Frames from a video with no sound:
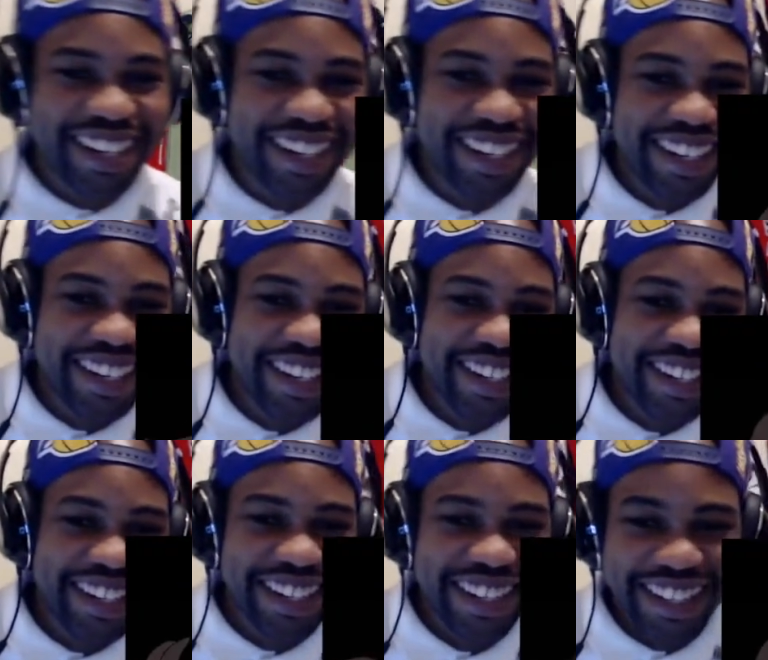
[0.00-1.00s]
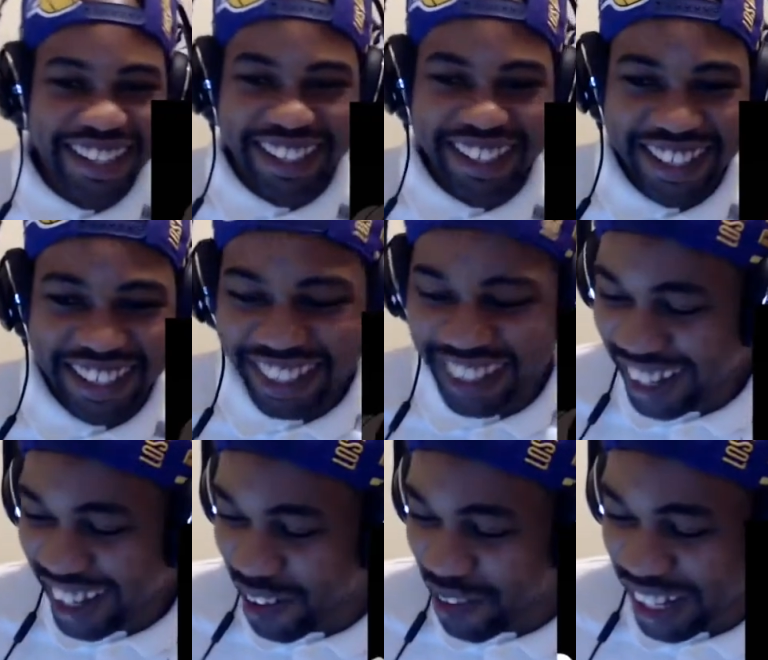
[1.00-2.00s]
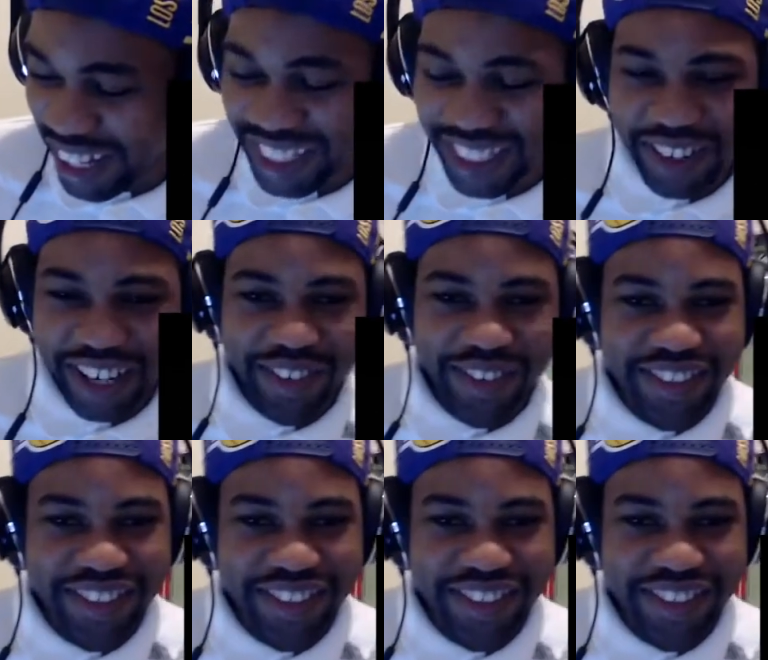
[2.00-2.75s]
I need help. You need help, man. Get some help.